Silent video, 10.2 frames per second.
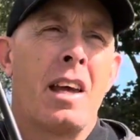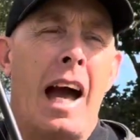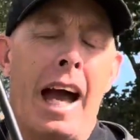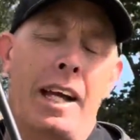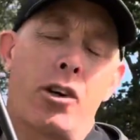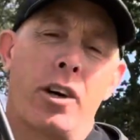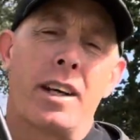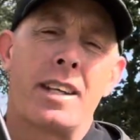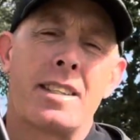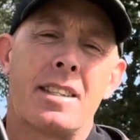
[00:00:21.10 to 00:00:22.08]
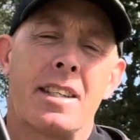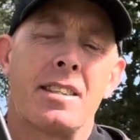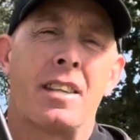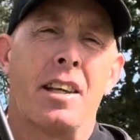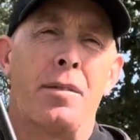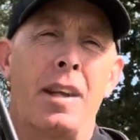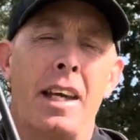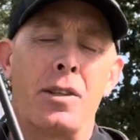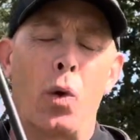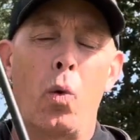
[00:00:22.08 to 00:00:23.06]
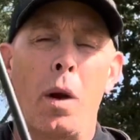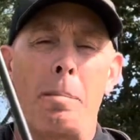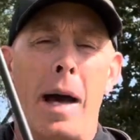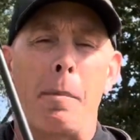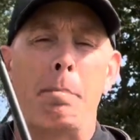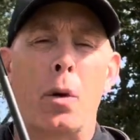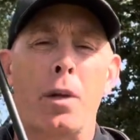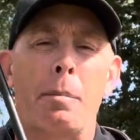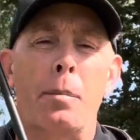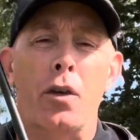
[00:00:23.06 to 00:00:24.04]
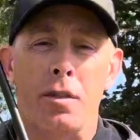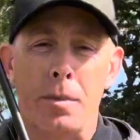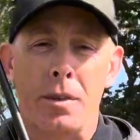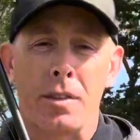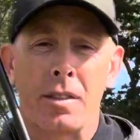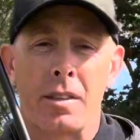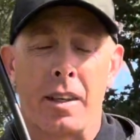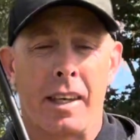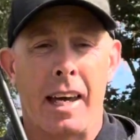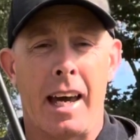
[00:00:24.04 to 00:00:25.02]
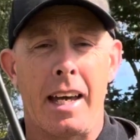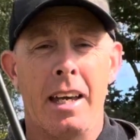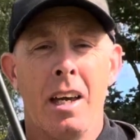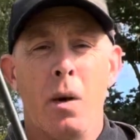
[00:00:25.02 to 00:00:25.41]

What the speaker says: accurate and consistent is all about body movements, okay?